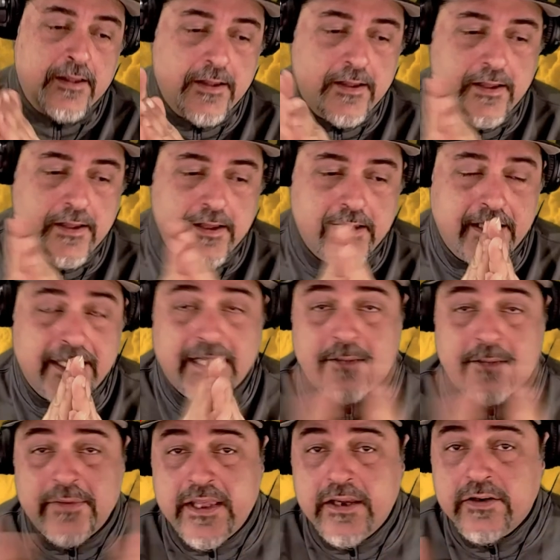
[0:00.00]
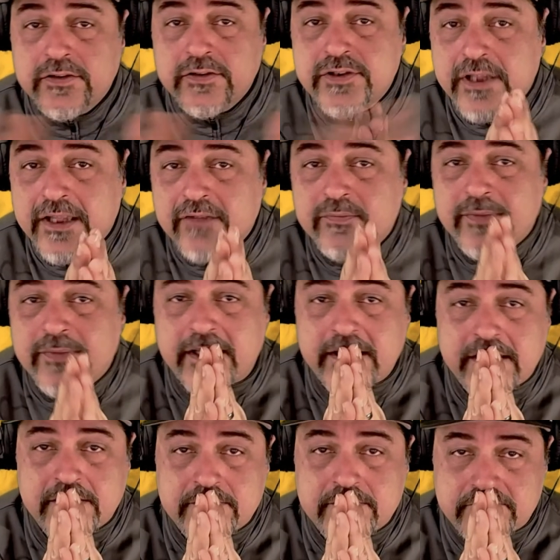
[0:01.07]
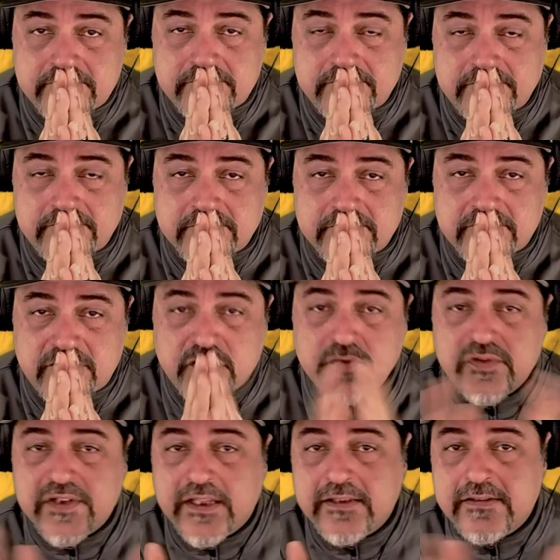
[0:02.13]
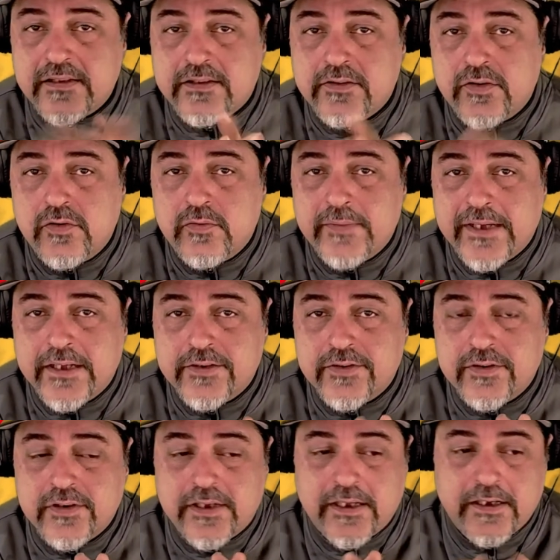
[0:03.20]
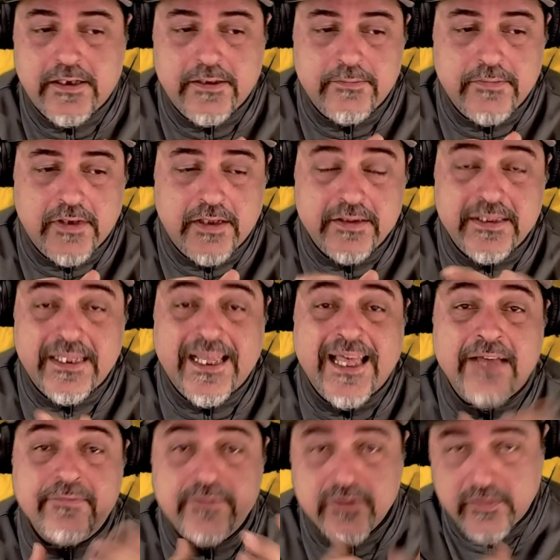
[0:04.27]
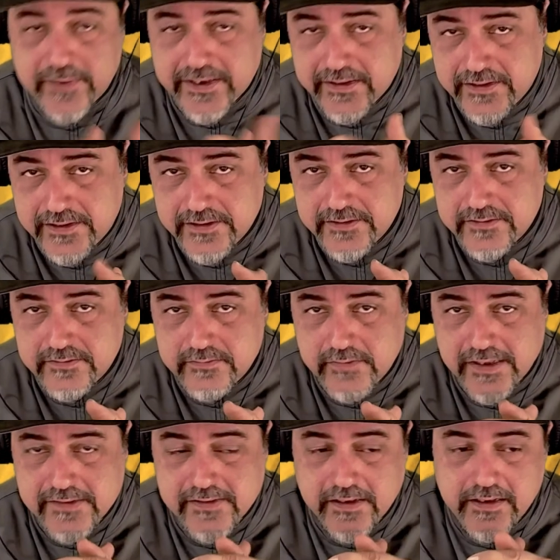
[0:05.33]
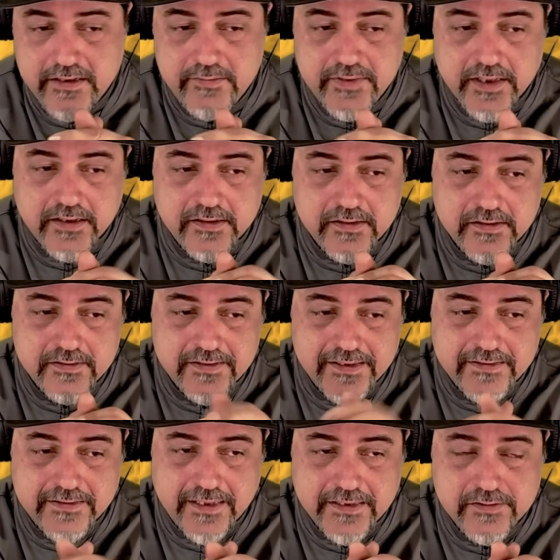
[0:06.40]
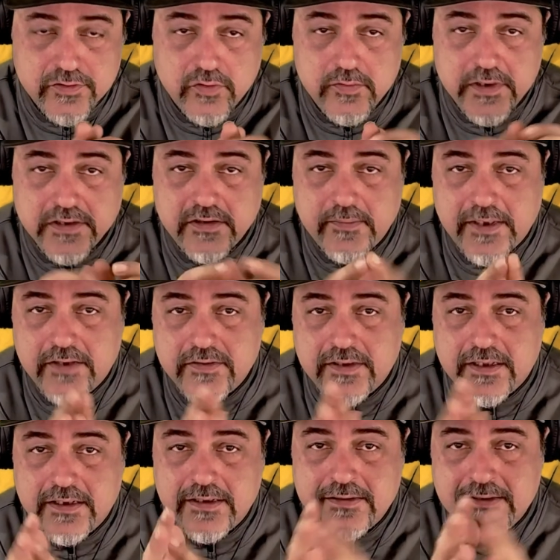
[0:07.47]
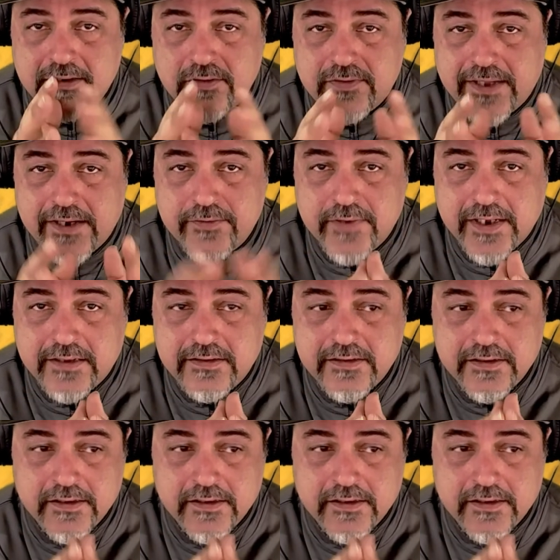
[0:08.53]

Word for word: Uh, and I'm here to give my two cents on the whole matter, um, on the aftermath, basically, because it's not so much about that Nintendo Direct,